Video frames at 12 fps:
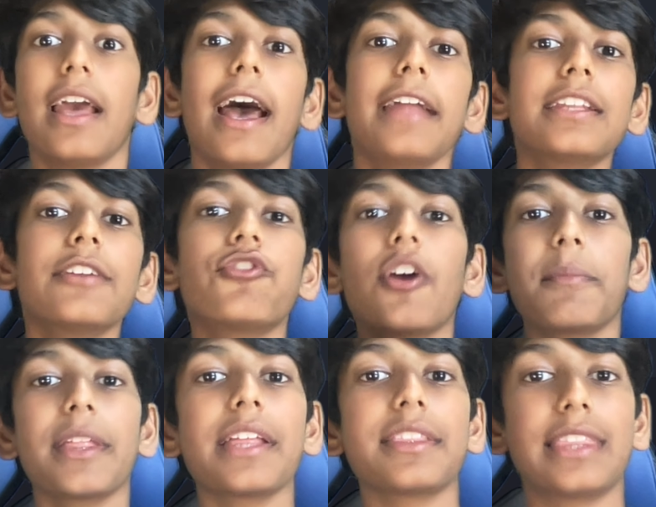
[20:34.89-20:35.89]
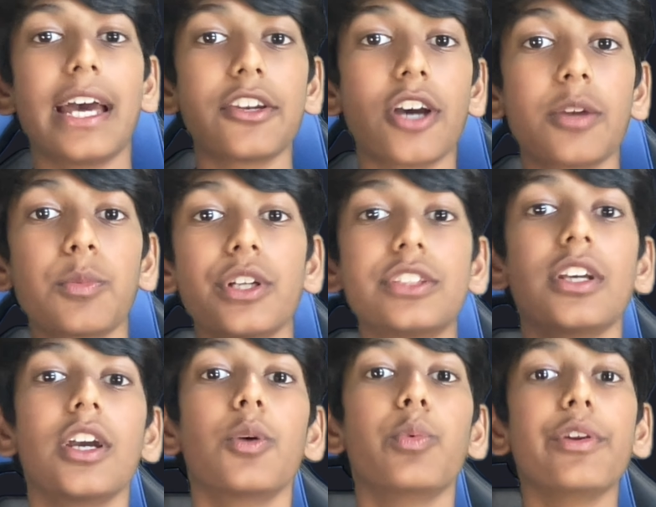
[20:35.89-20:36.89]
And then from then onwards,
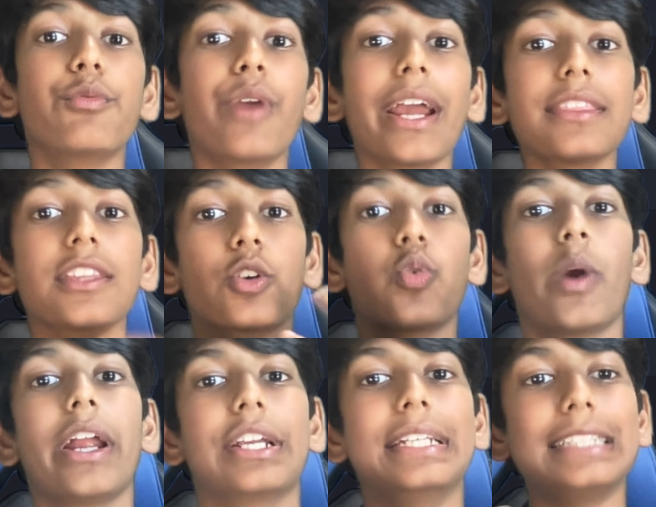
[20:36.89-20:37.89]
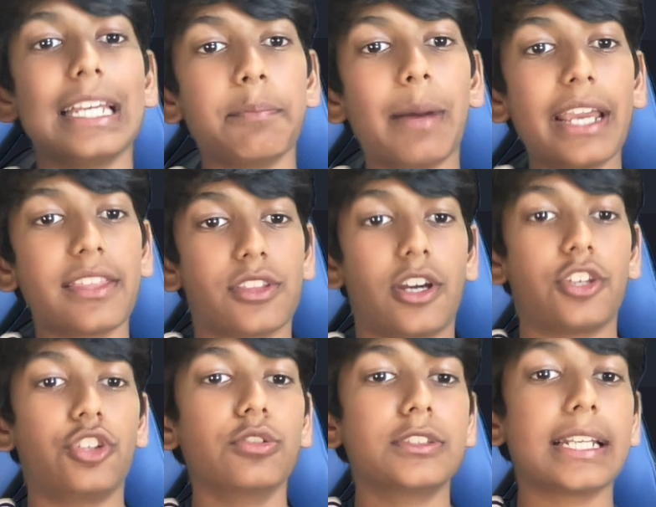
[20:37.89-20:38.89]
we ran the queries in Python
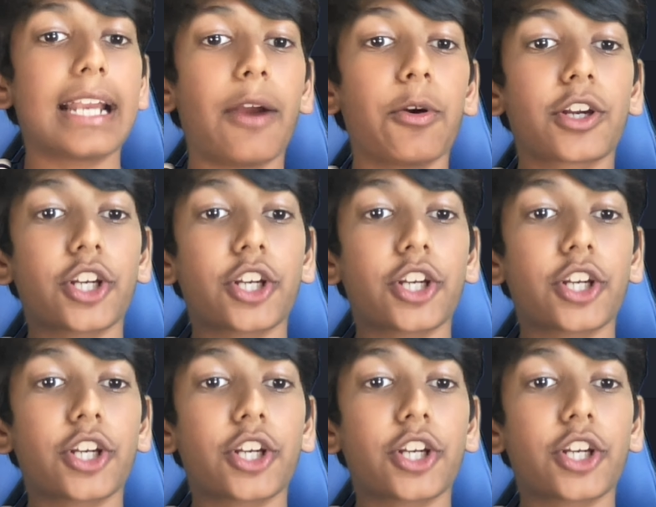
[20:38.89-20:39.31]
using our